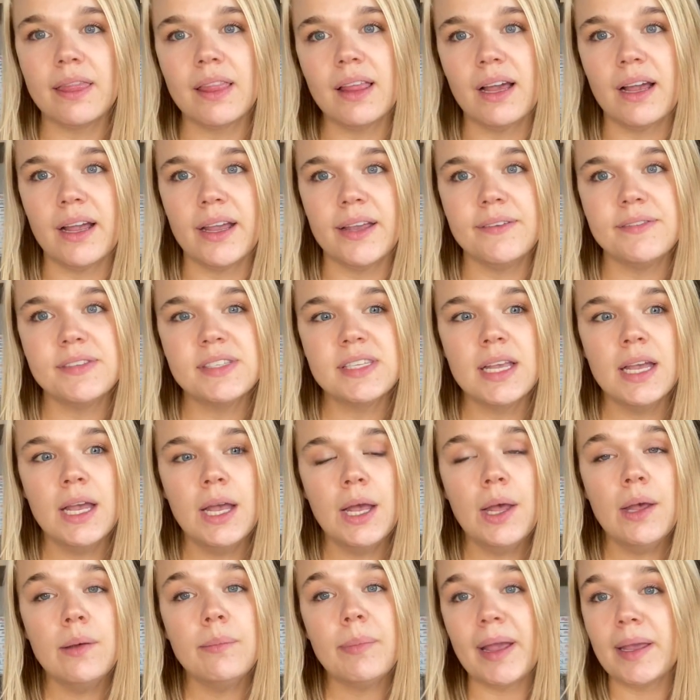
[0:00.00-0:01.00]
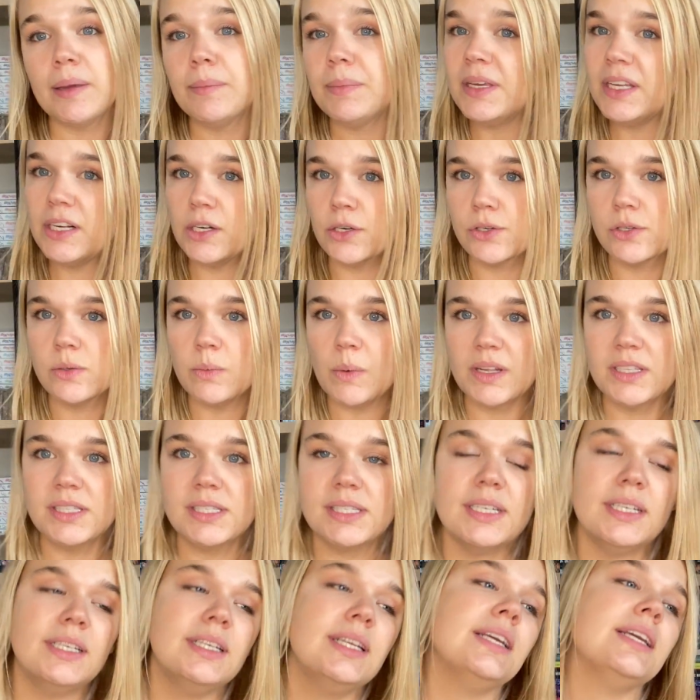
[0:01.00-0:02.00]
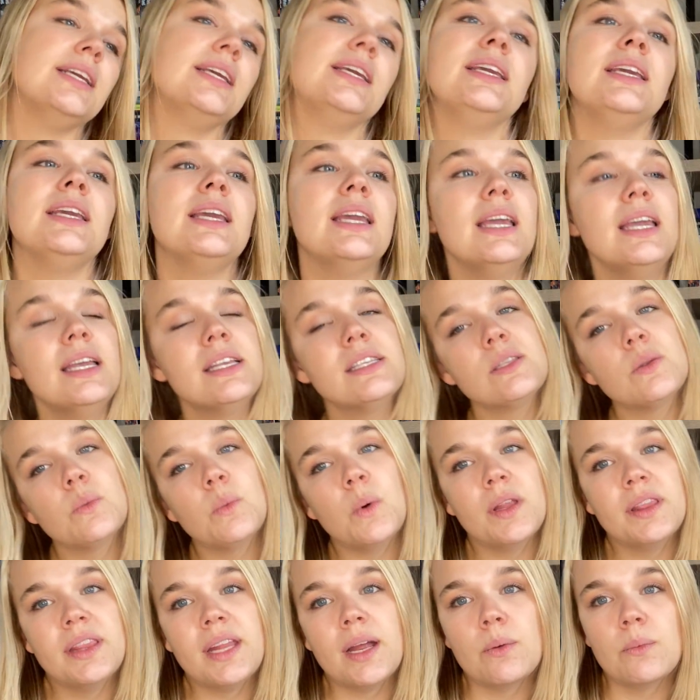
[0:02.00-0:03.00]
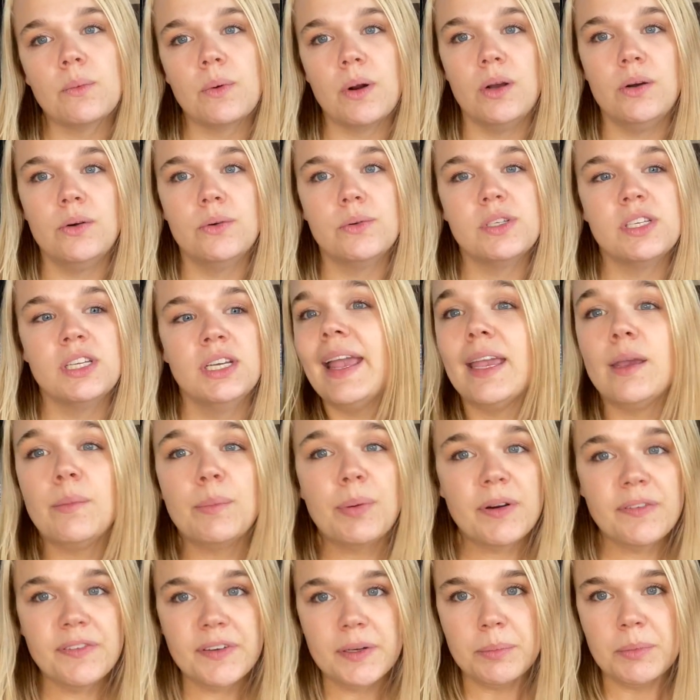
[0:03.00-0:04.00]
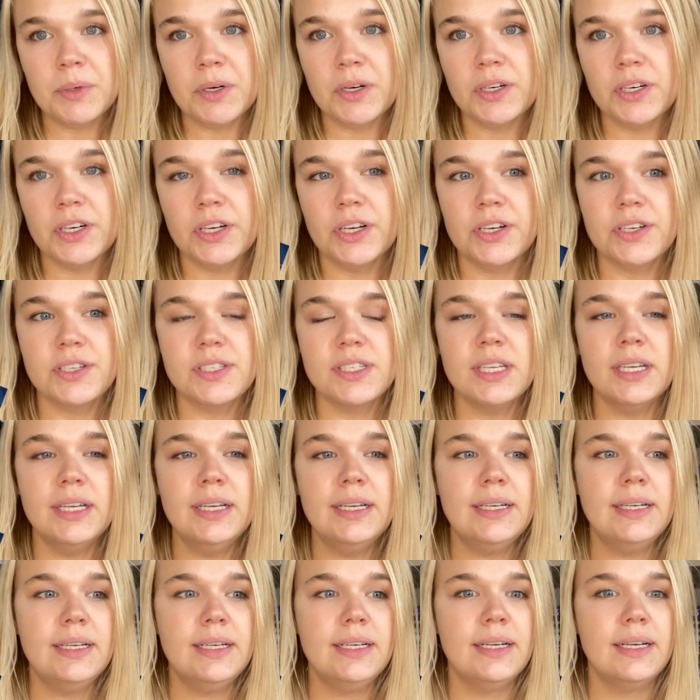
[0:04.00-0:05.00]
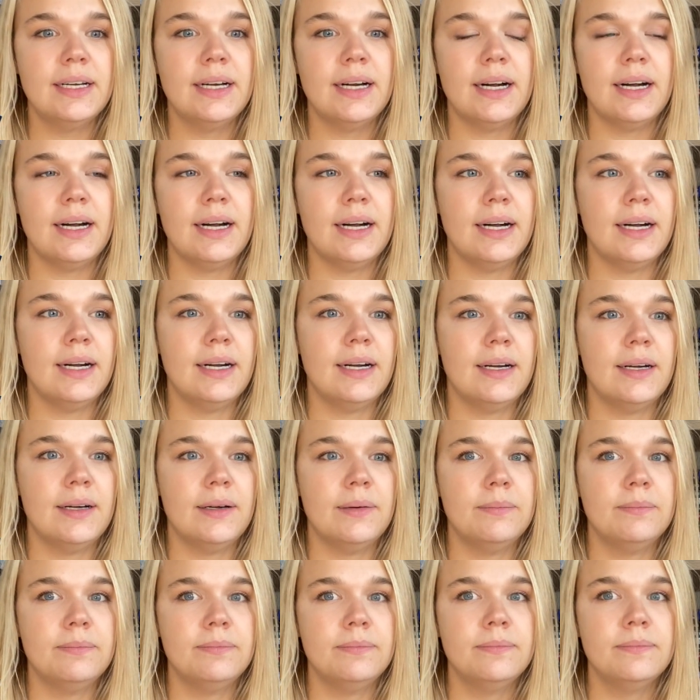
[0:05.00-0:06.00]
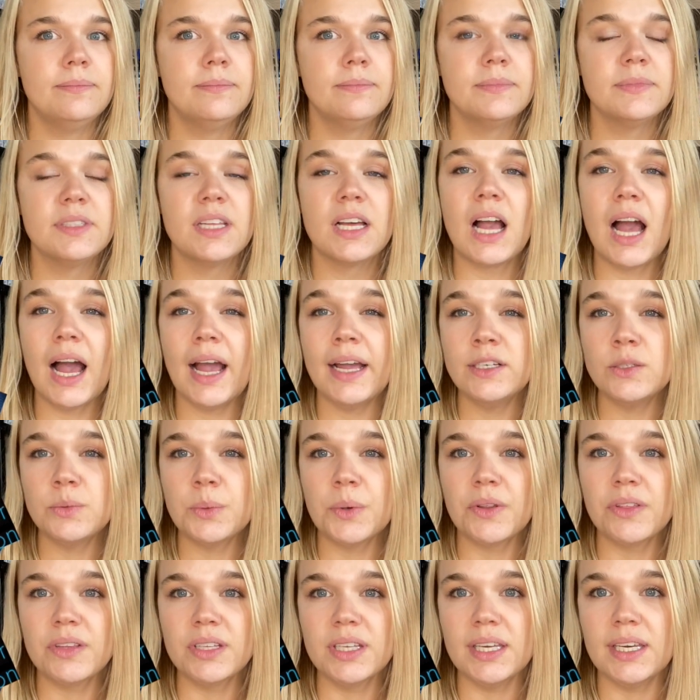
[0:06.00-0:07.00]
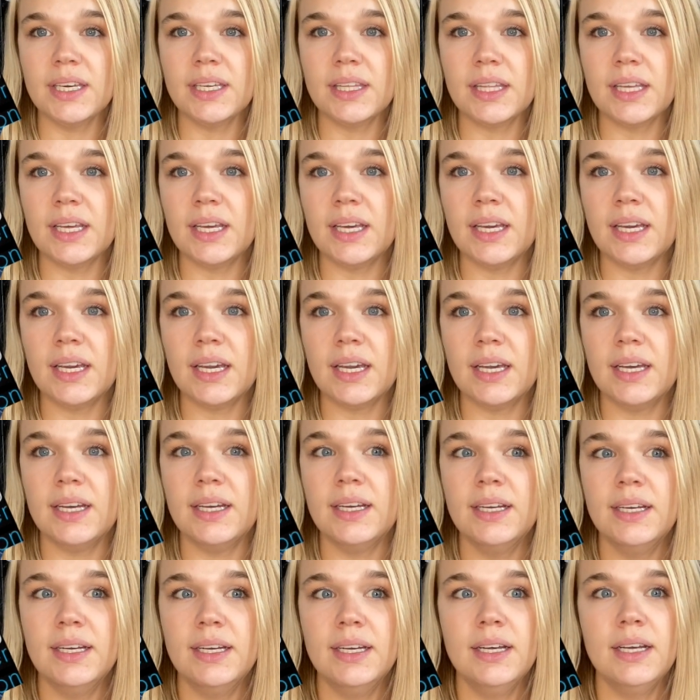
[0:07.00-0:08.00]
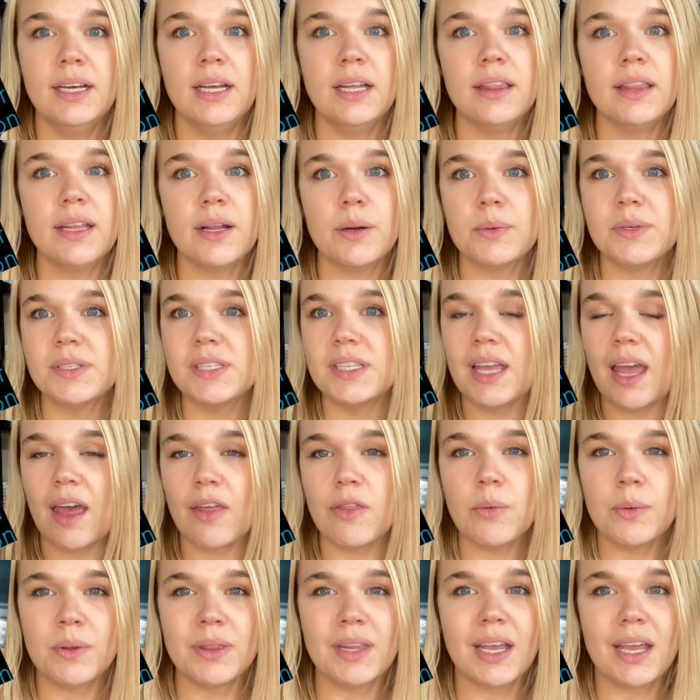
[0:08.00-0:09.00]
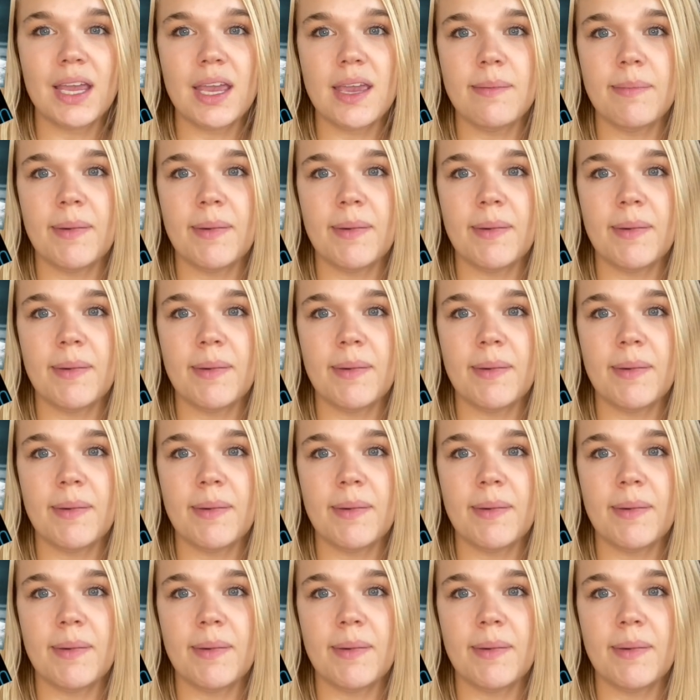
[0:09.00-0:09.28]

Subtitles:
Lives by Peter Swanson. He is the one that wrote 8 Perfect Murders, The Kind Worth Killing. There was the other one that came